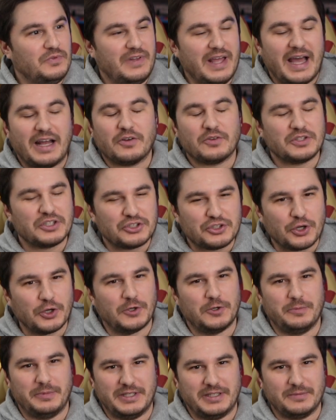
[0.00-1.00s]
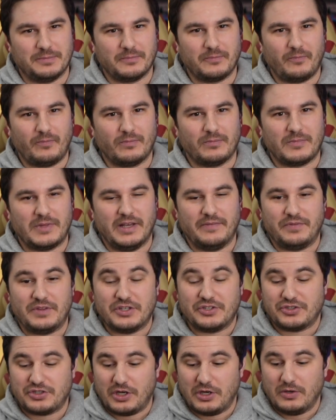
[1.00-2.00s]
that'll determine if
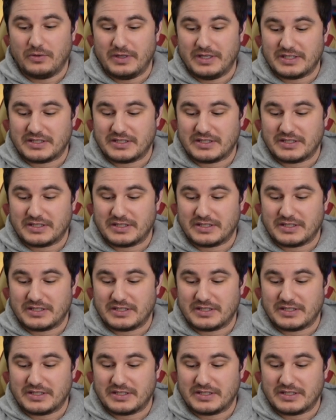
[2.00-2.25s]
the show